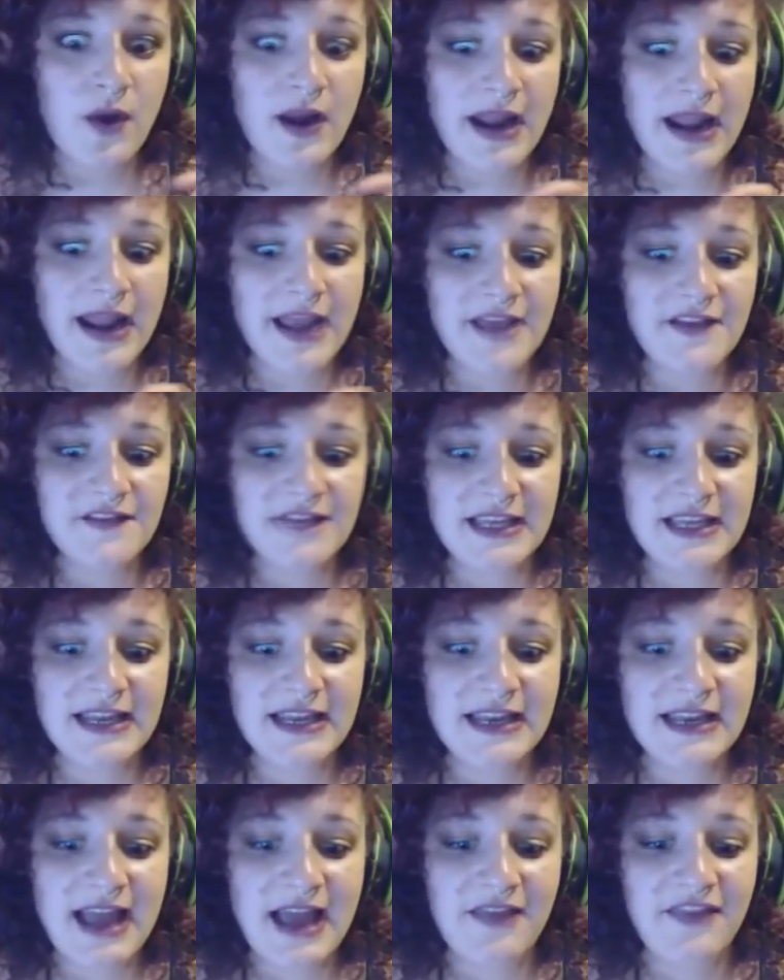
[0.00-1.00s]
I have
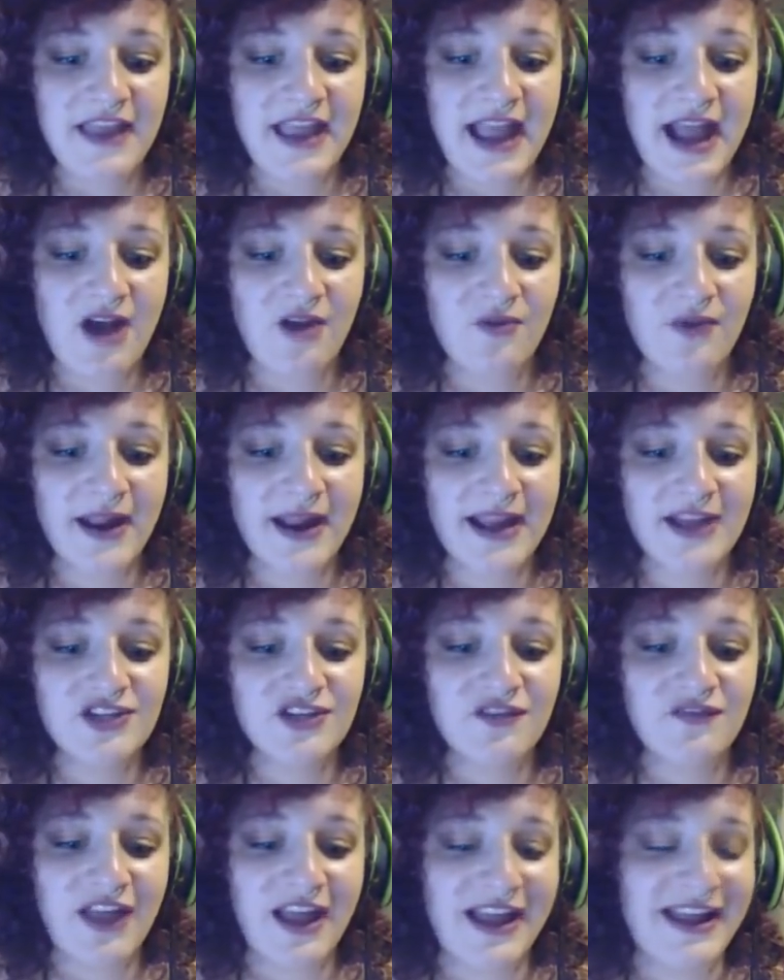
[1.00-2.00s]
seen at the
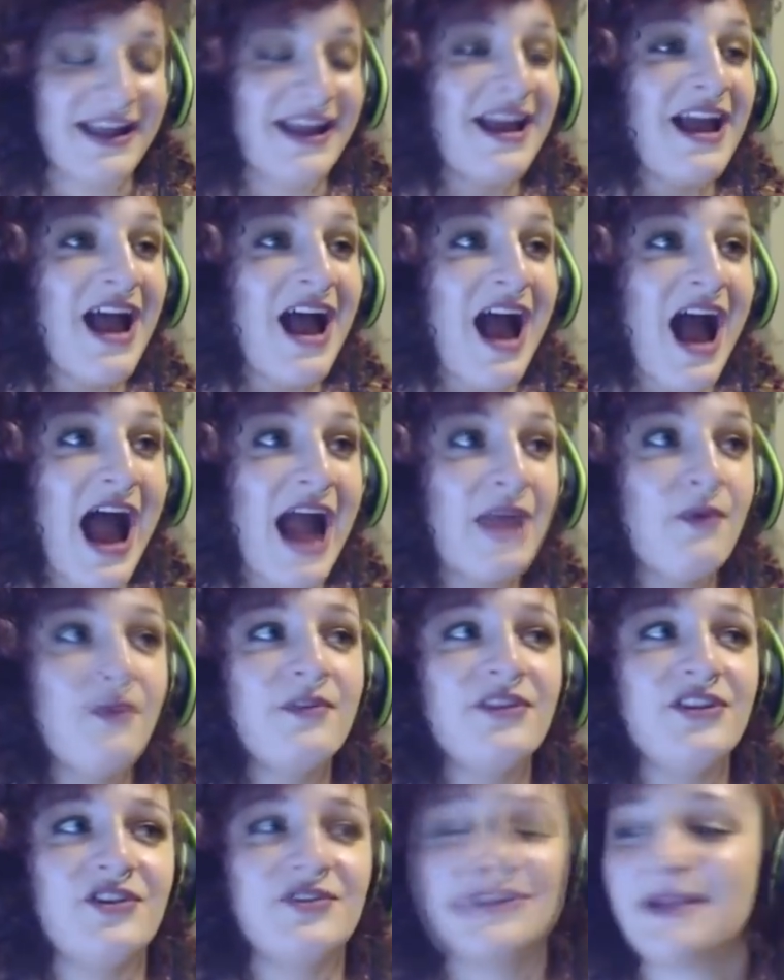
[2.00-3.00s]
outrage of like, I,
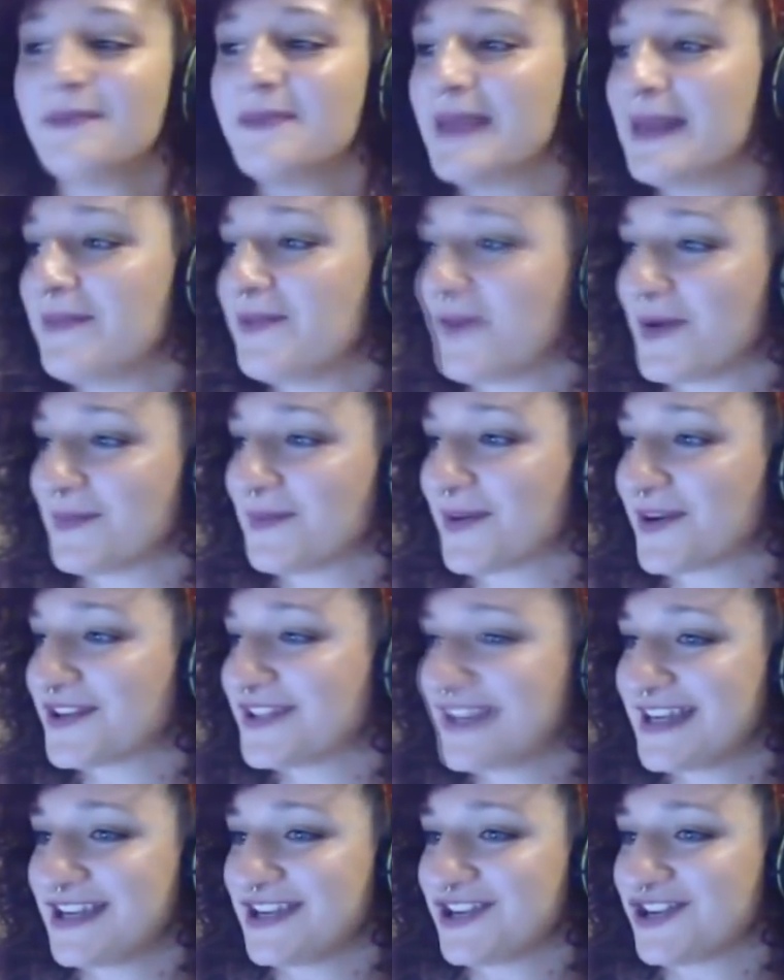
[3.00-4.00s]
you know, some people, one
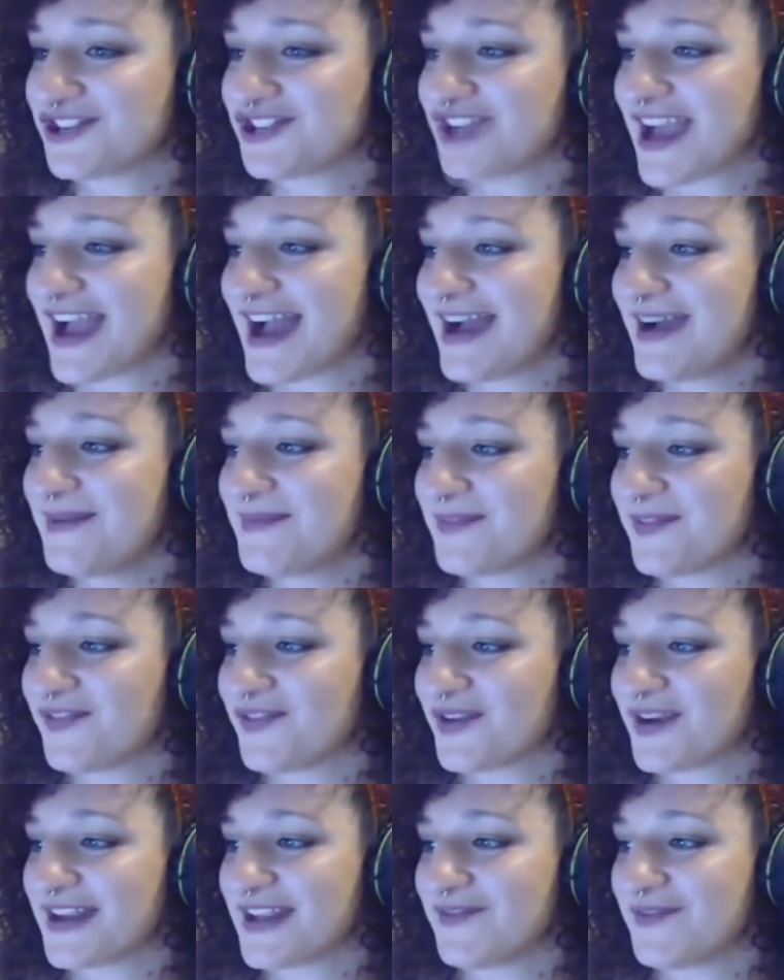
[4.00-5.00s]
person in your chat
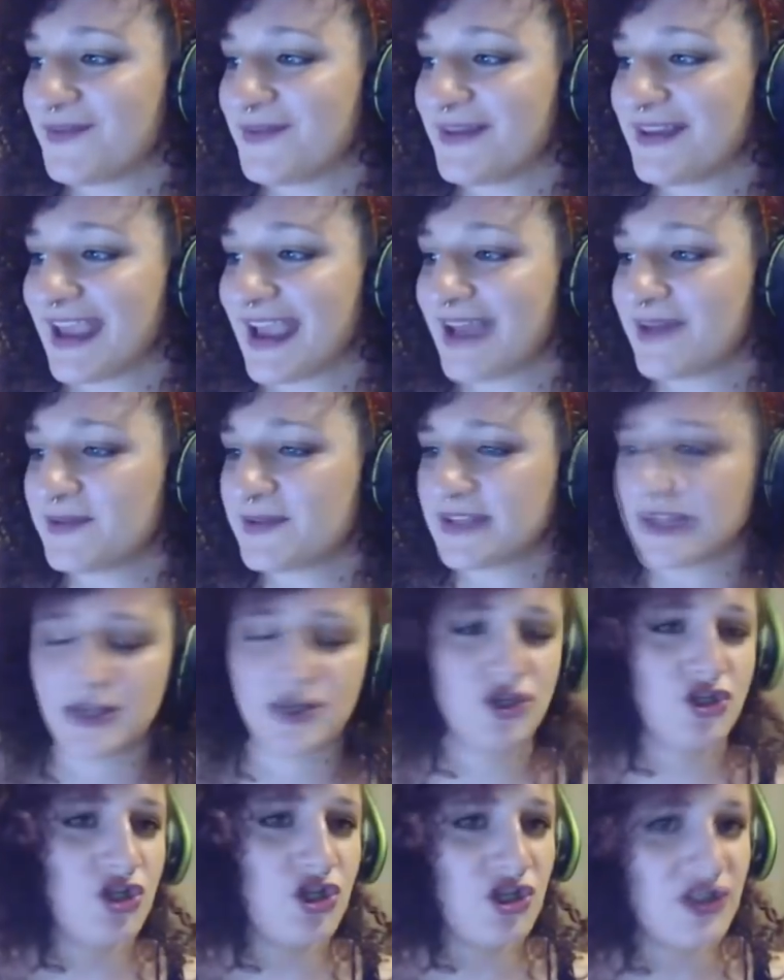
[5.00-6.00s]
before it even began was
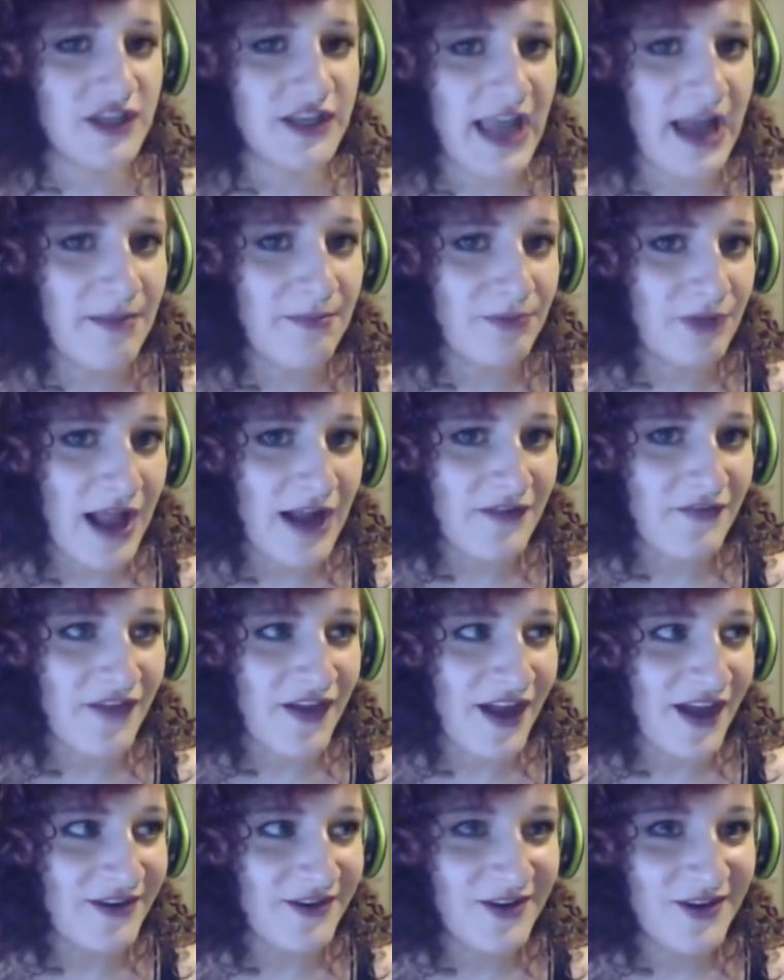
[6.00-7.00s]
like, she's a Kat Blaque
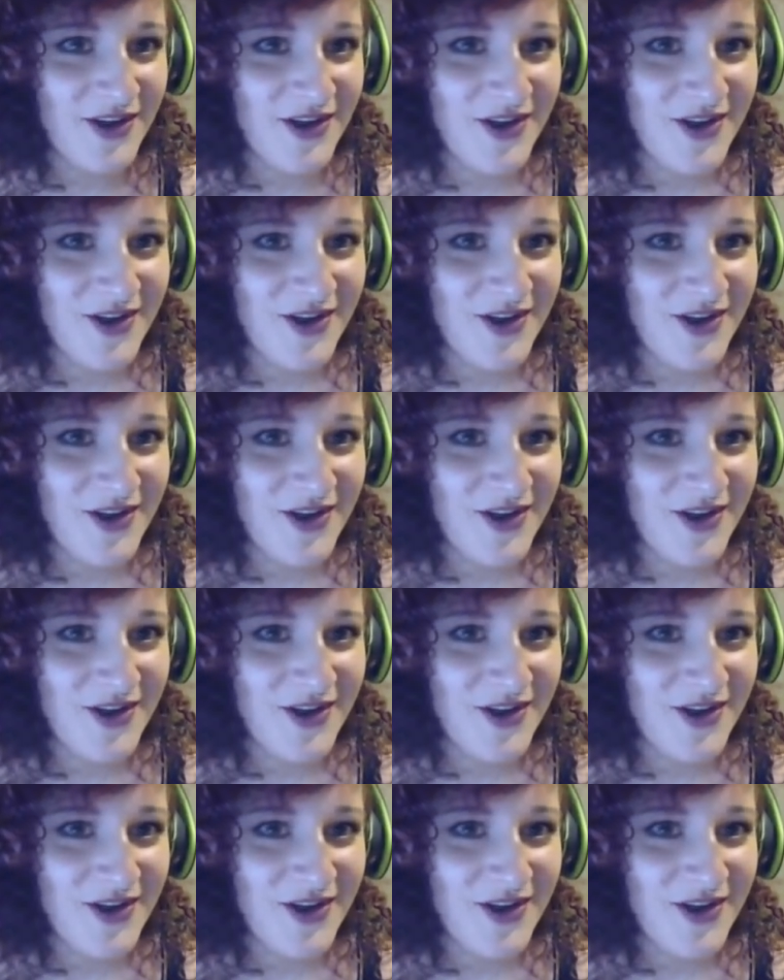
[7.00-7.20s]
fan.